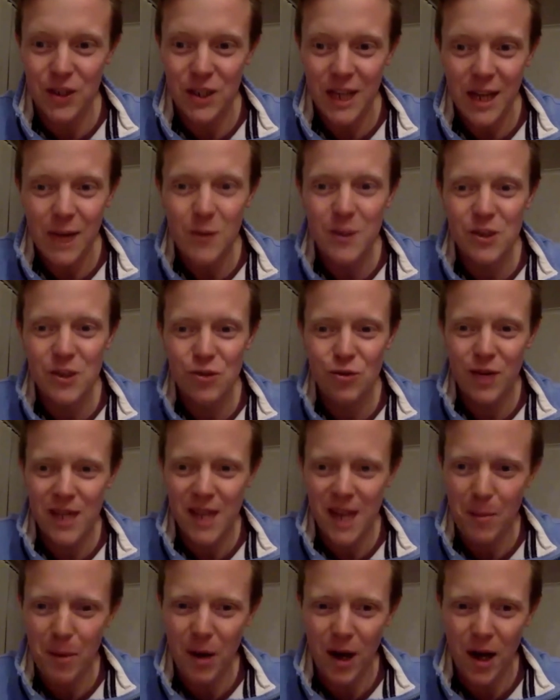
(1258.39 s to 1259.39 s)
He was treading
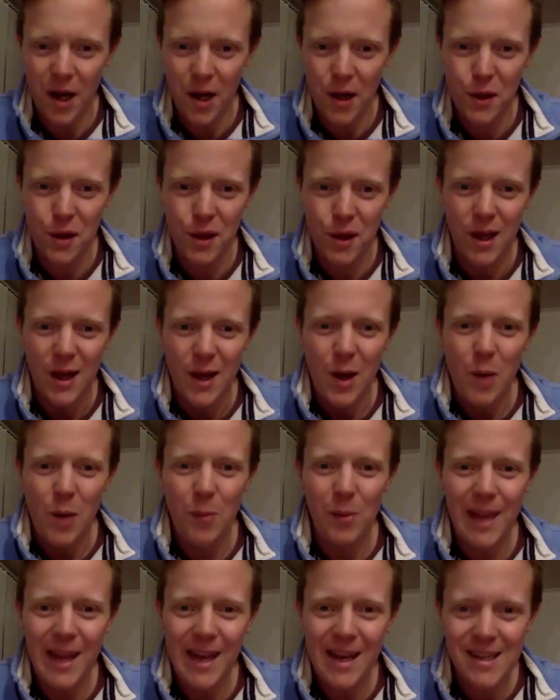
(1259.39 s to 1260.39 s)
a path,
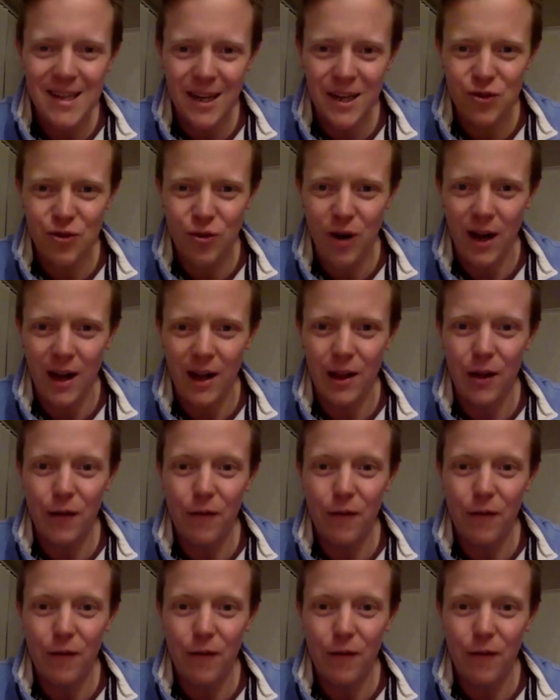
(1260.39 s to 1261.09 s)
blazing a trail,